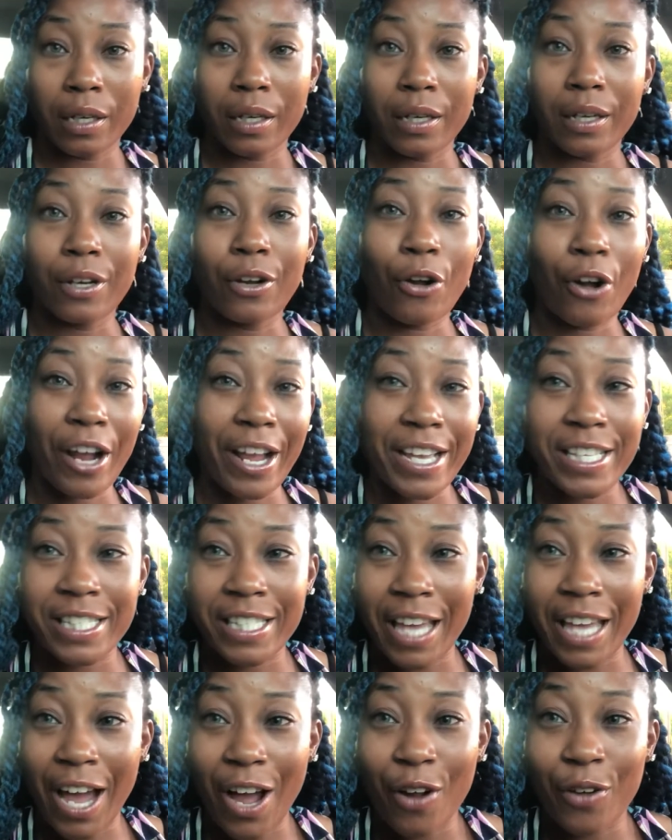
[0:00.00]

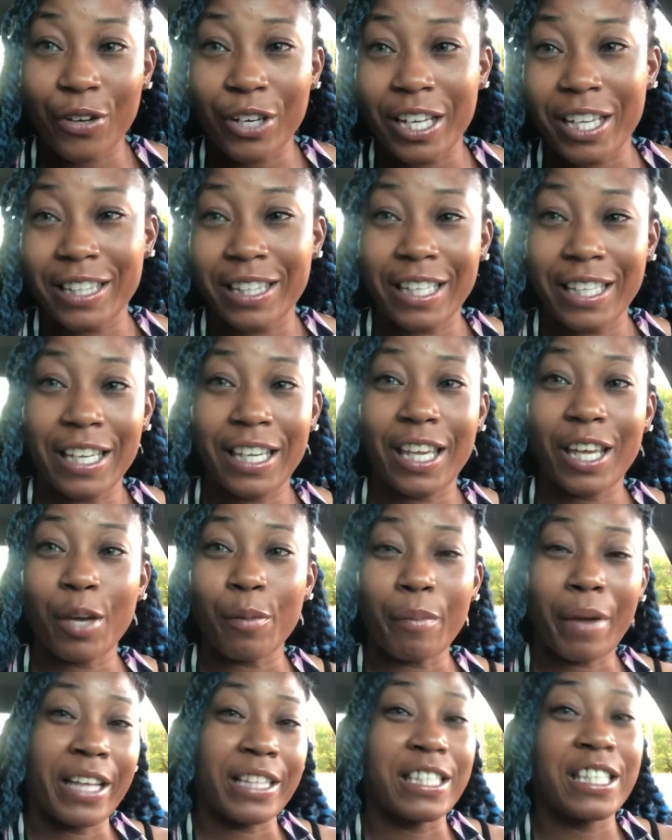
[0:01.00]
crazy. I already think
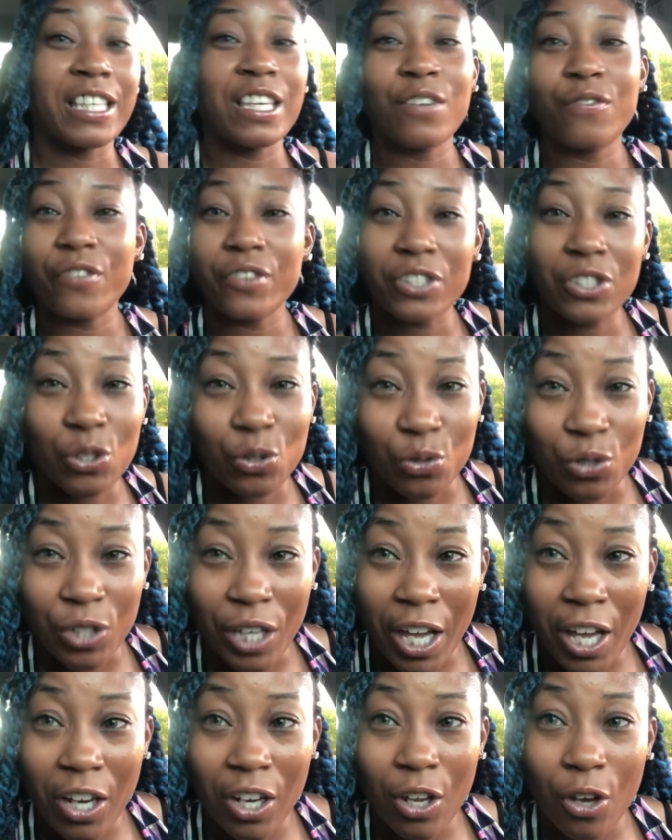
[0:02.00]
my teeth is too
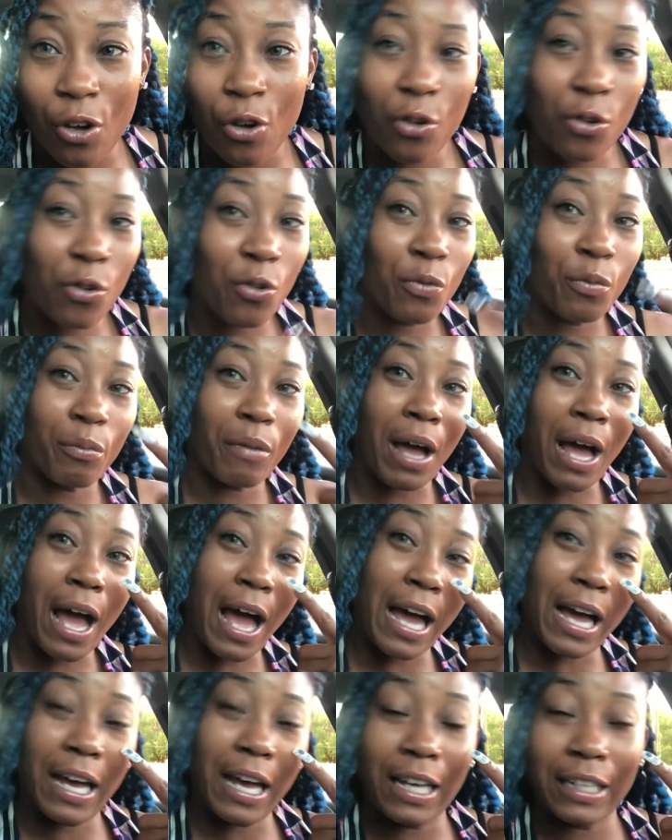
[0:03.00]
yellow, my
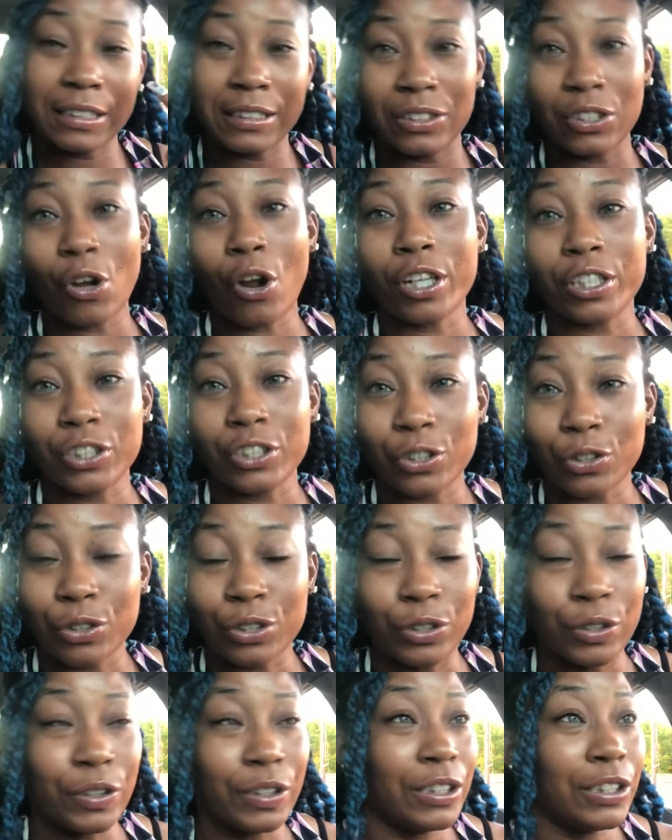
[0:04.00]
eyes, dark
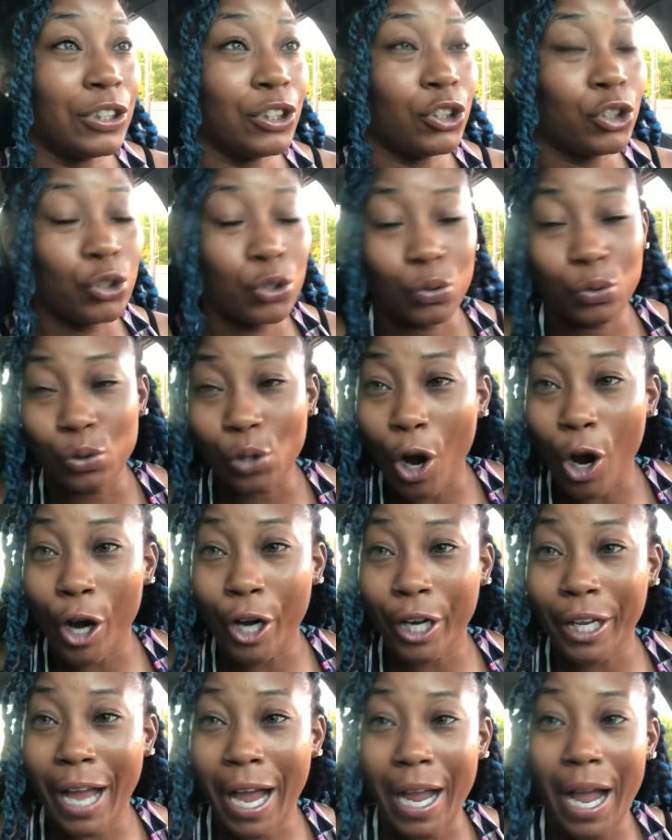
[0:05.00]
circles is too
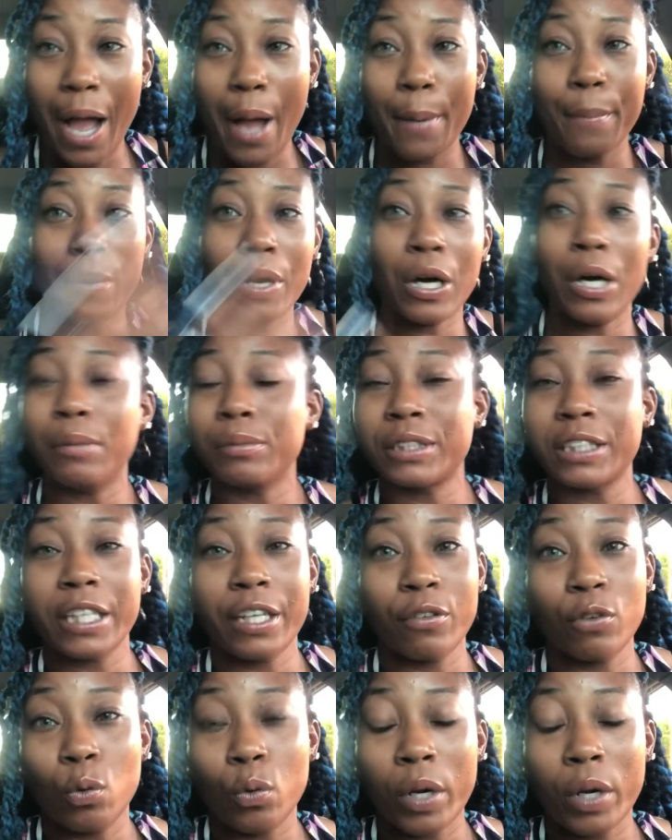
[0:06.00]
dark. I got bumps
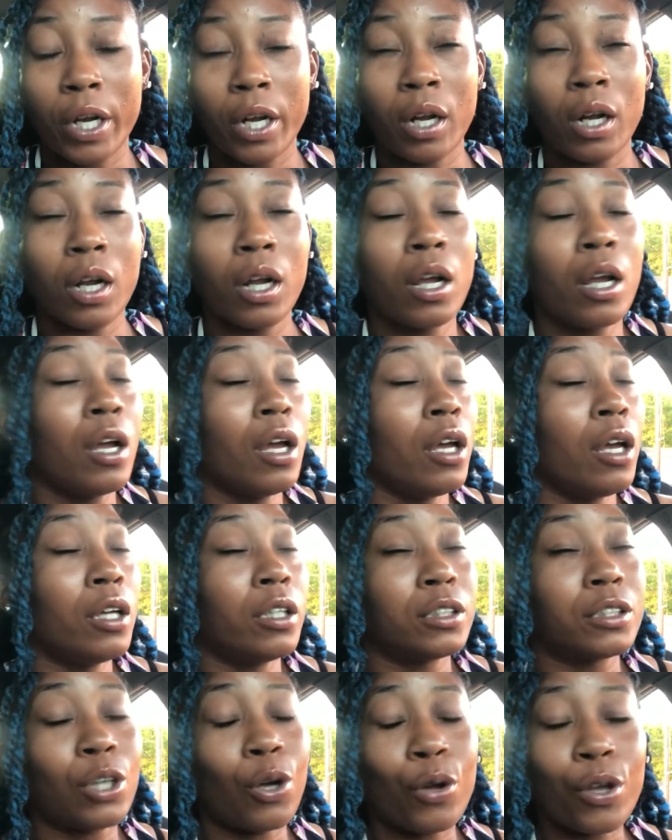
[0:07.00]
everywhere.
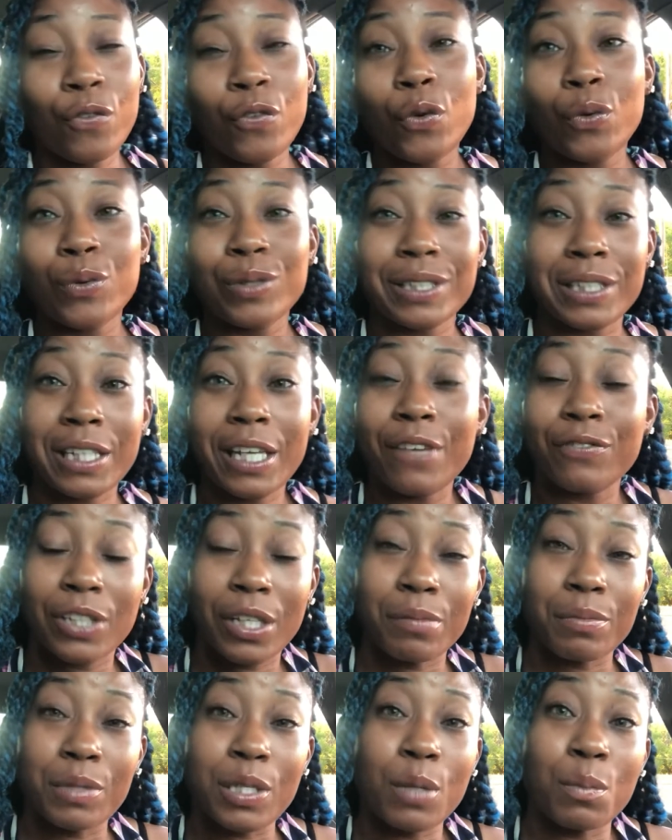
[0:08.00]
So if it was left
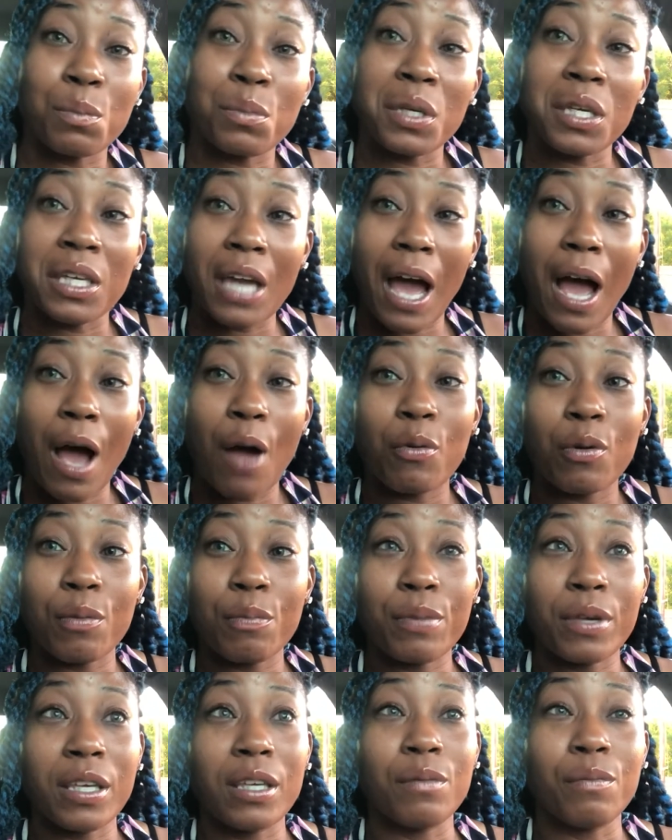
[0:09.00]
up to me, I would
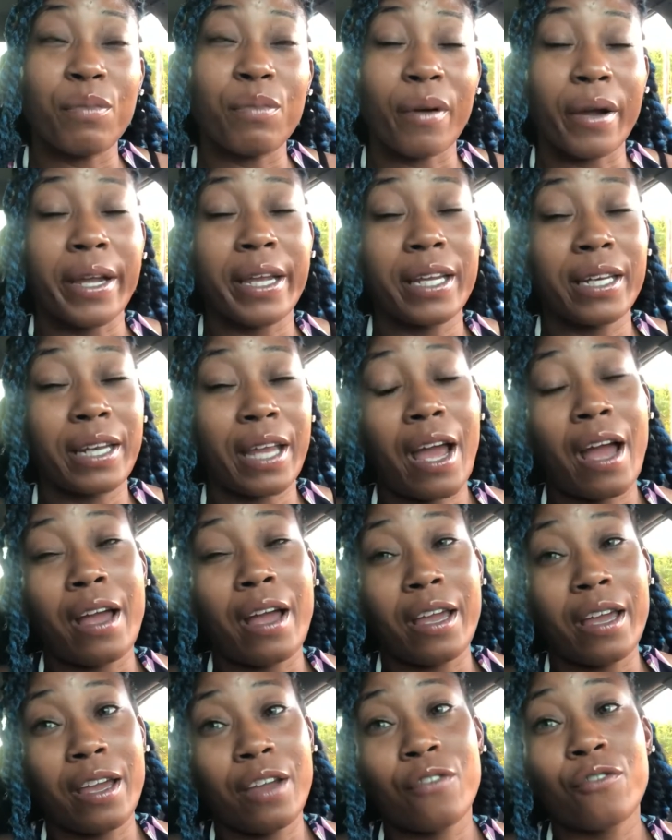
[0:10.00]
be breaking down
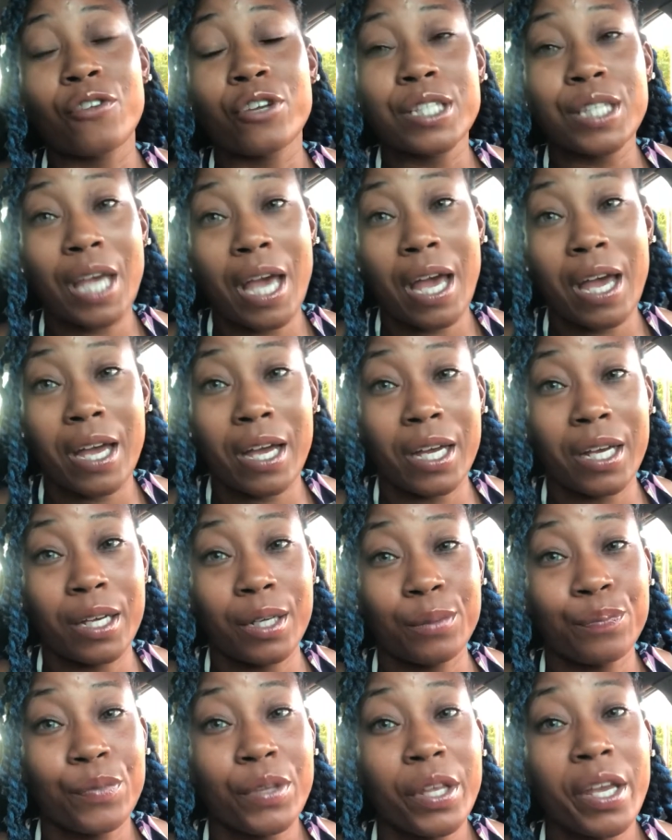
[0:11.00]
every
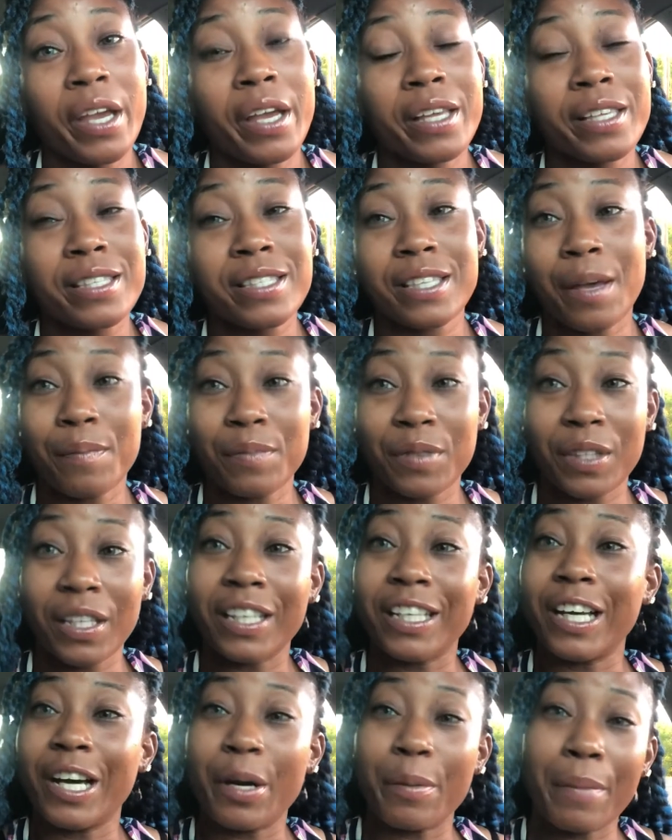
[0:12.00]
time
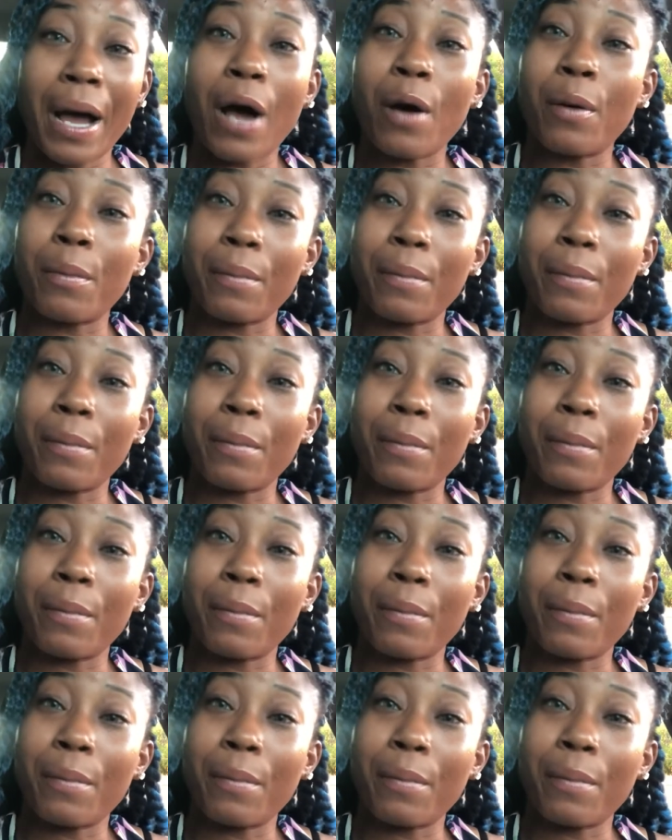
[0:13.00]
something about